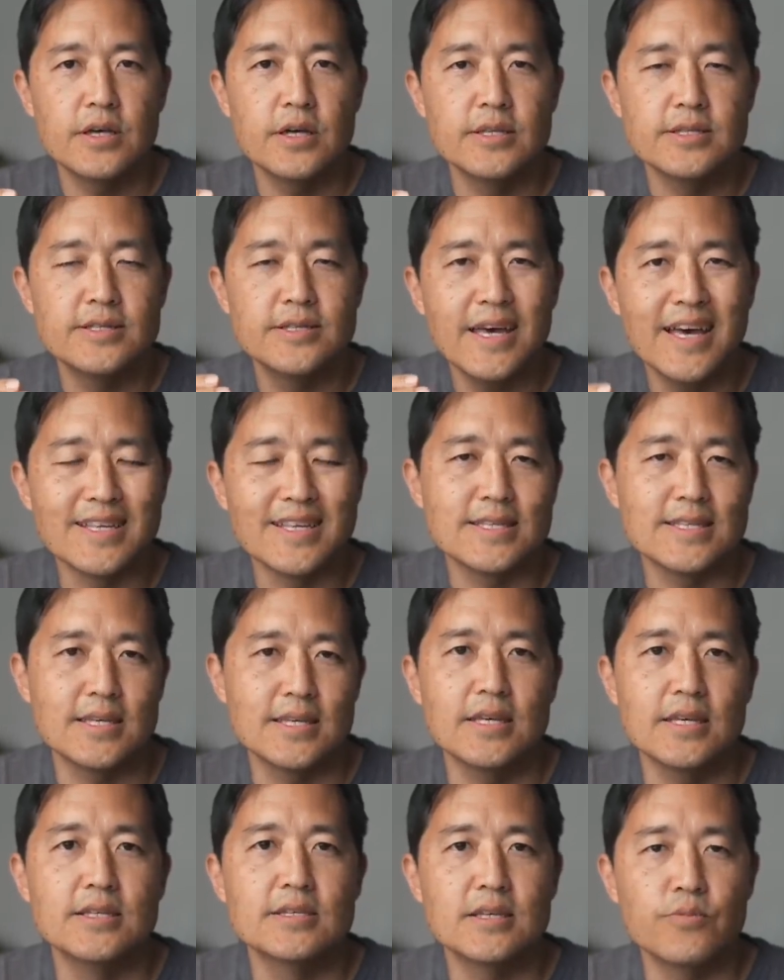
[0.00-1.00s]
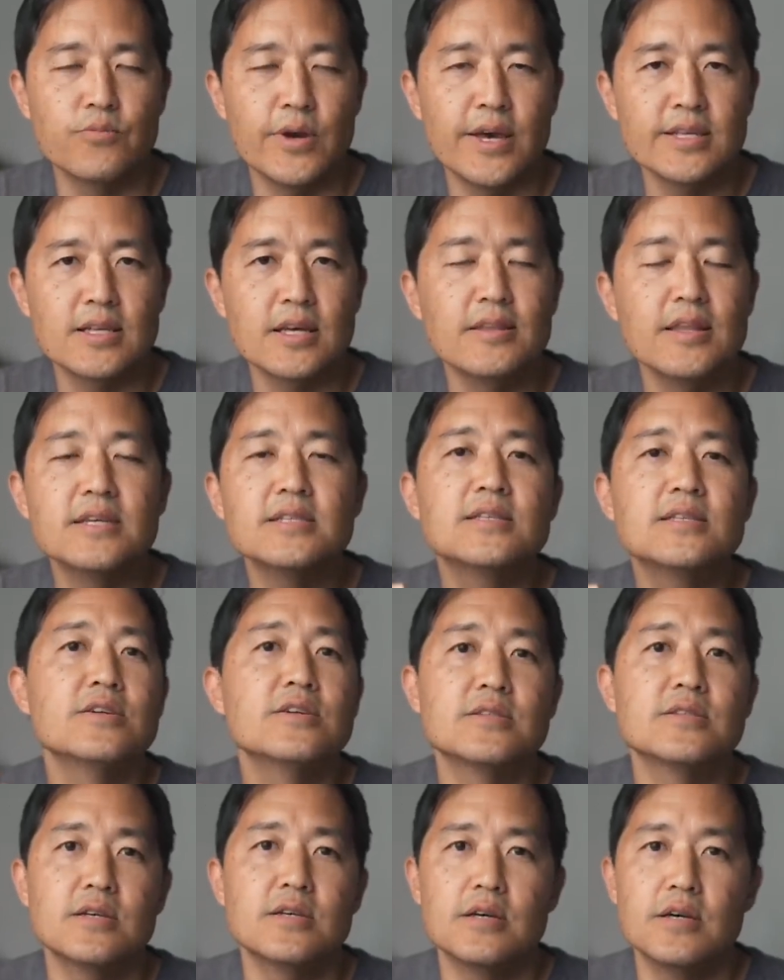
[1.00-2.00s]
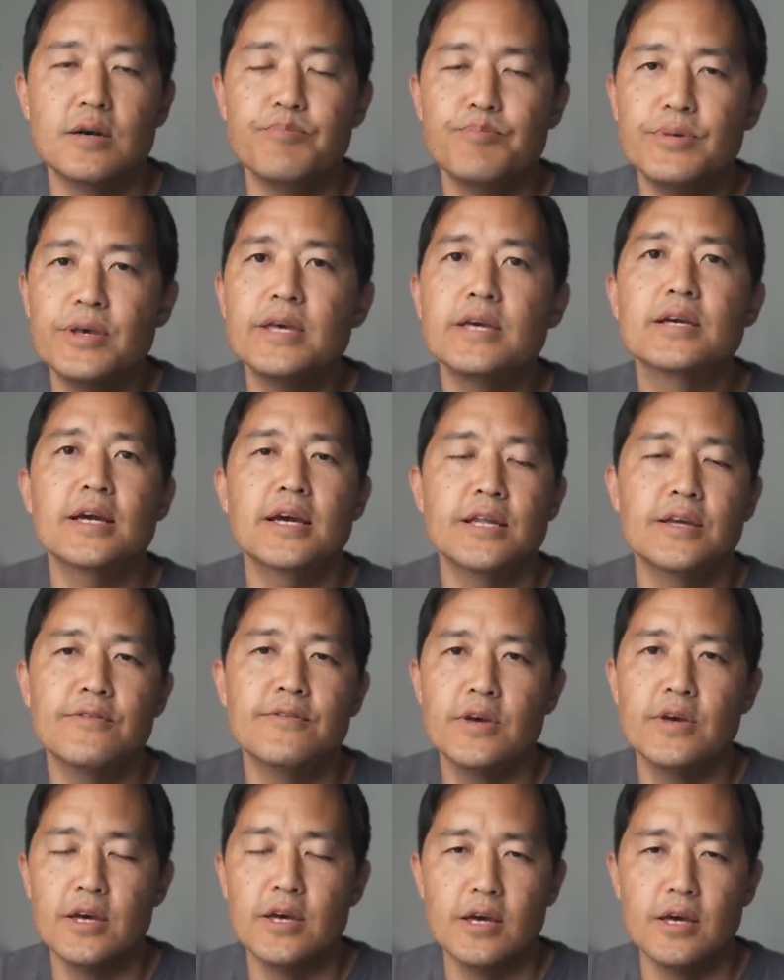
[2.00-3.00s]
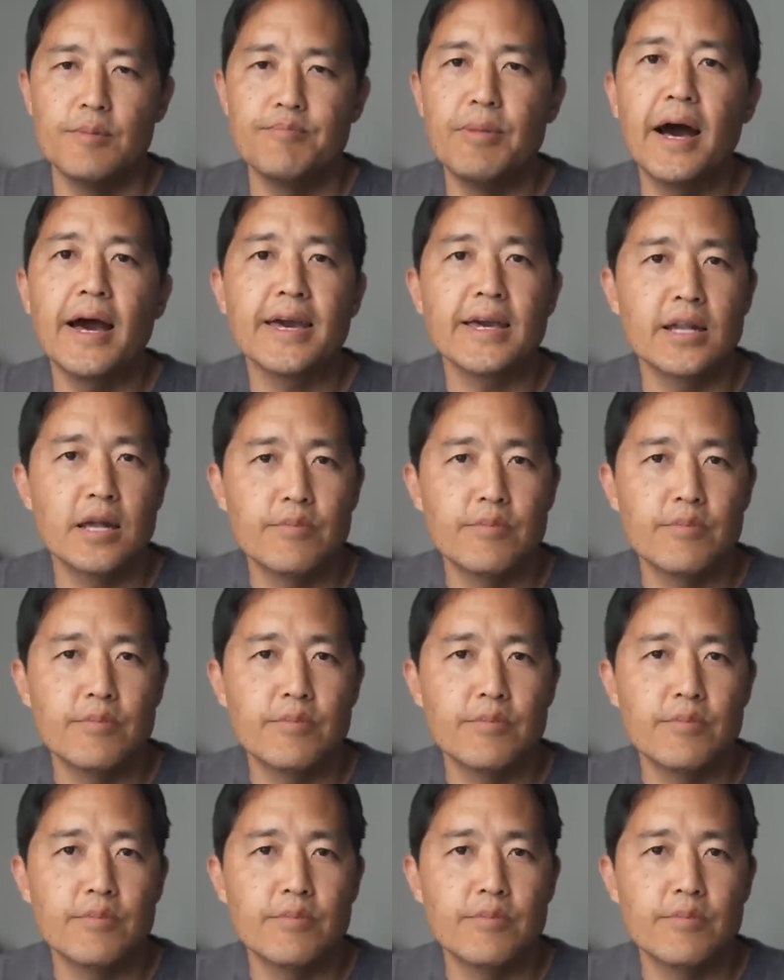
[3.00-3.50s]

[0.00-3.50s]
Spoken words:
set in some ways, unless there's a big kind of buying